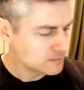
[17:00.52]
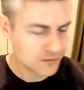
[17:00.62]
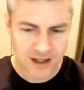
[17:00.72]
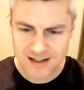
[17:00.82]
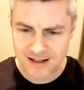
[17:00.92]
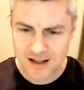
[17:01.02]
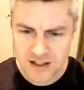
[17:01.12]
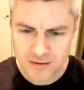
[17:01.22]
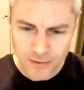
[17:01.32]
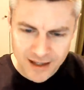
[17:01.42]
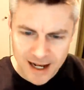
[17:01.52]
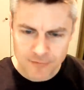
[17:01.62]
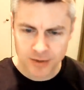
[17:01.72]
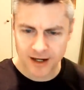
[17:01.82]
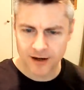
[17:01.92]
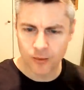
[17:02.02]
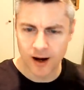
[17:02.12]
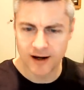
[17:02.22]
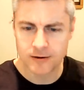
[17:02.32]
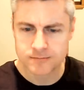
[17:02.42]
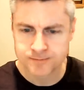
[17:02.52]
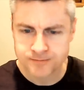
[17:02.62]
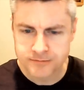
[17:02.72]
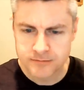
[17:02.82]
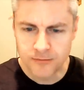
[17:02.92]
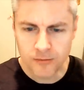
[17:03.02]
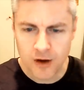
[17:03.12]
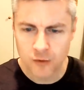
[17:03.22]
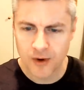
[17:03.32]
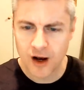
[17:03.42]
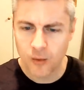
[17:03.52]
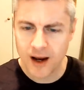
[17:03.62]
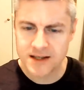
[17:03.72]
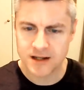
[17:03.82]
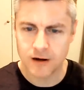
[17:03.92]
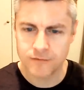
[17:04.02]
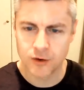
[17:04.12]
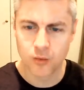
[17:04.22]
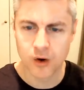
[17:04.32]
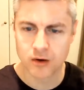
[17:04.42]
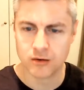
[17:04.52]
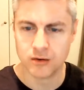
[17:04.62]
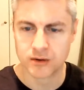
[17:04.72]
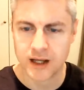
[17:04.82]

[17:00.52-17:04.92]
Let's see, this is one that I haven't played in a while. Railways of the World.